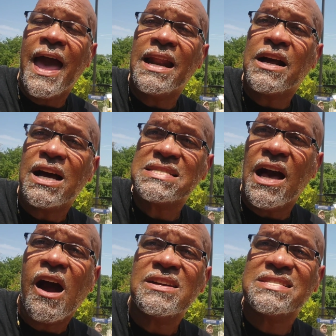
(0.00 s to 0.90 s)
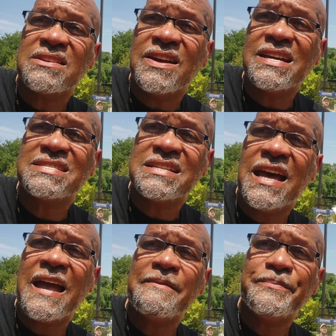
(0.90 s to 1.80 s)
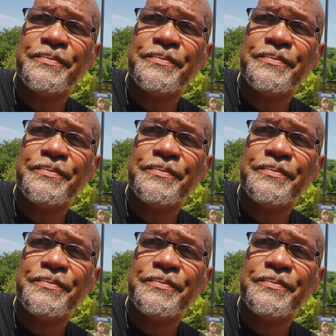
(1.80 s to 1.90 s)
Anacostia Art Center is today?